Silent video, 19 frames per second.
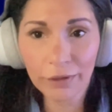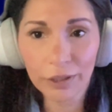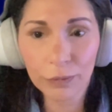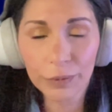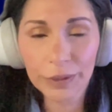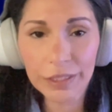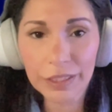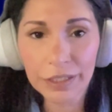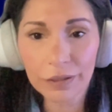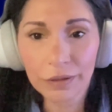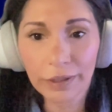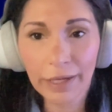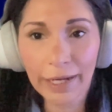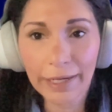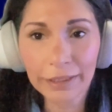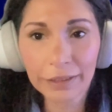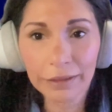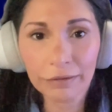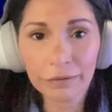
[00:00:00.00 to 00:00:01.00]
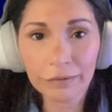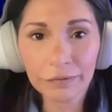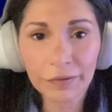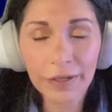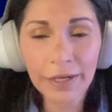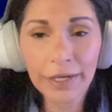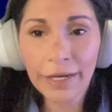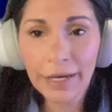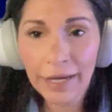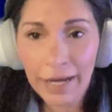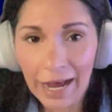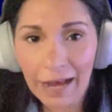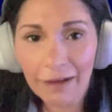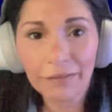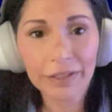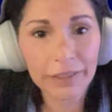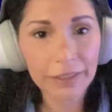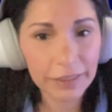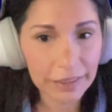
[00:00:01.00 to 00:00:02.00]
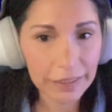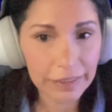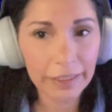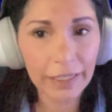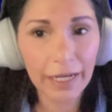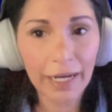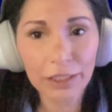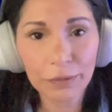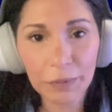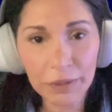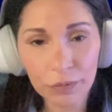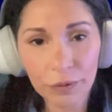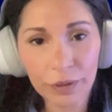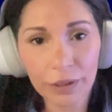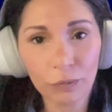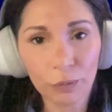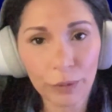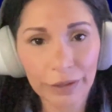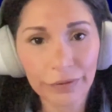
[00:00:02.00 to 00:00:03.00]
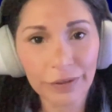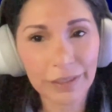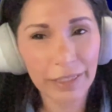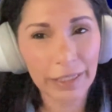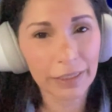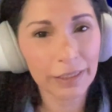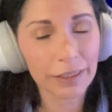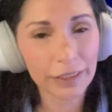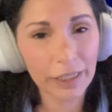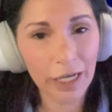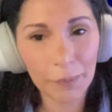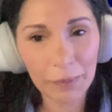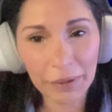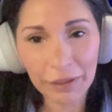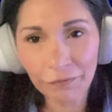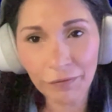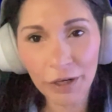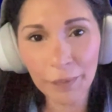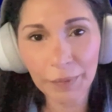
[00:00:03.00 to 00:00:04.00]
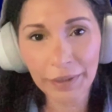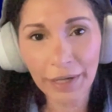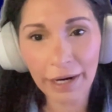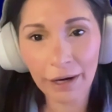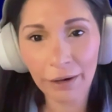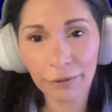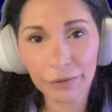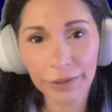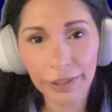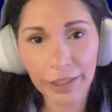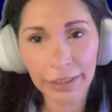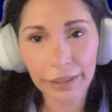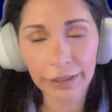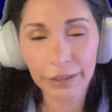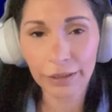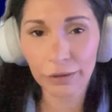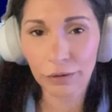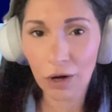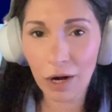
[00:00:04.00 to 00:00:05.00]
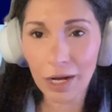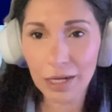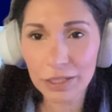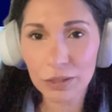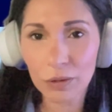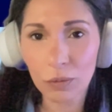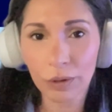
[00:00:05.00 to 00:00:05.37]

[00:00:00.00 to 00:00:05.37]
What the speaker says: Are we still kind of having the disconnect between where the data is coming from and how they're getting it across?